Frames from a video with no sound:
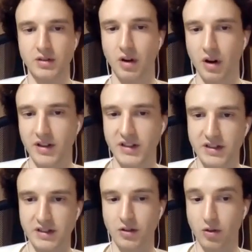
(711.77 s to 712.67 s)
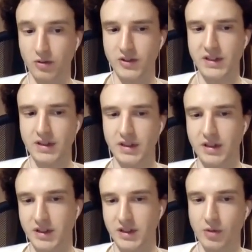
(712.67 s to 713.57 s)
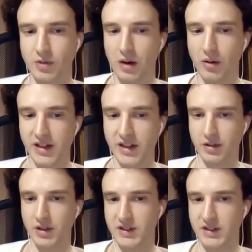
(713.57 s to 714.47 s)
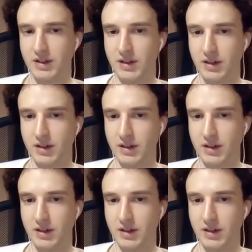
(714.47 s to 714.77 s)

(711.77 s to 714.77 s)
the hardness still holds is if we allow extra cuts.